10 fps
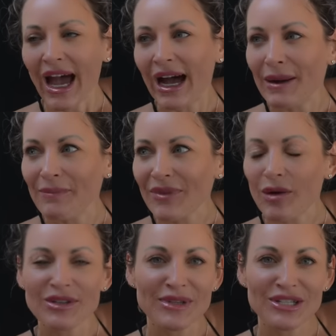I
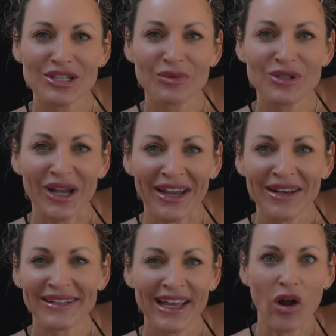was messaging with
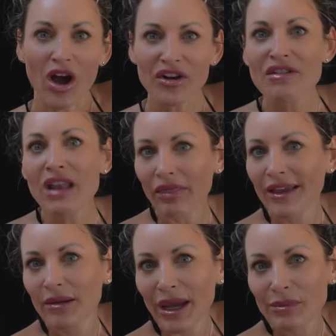Jayde, and I know
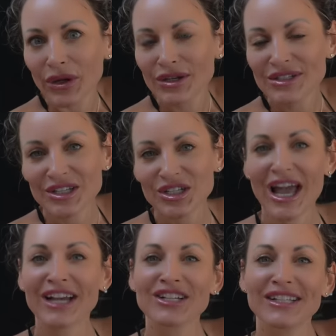nothing about boats, and she
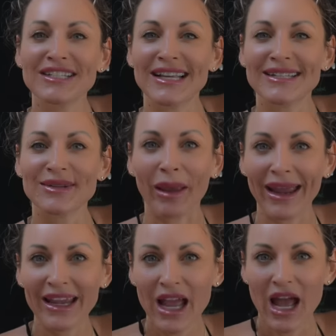actually said to
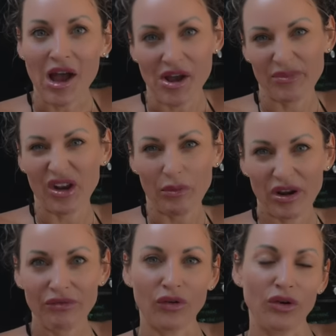me,
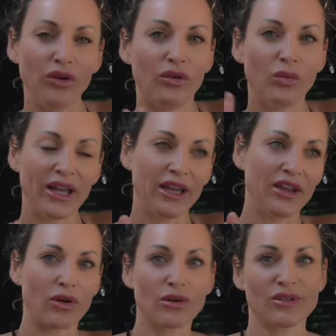bring food, wear
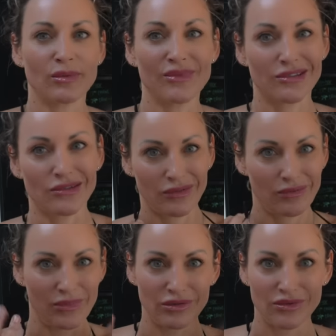your old swimmers, so I've
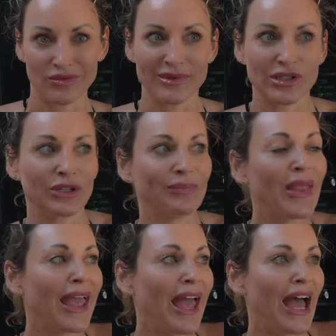got my old swimmers on,
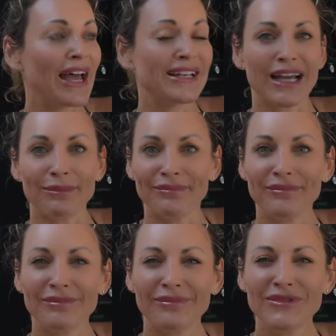and
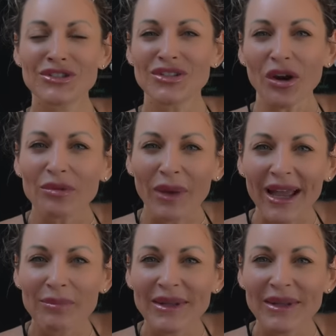don't pack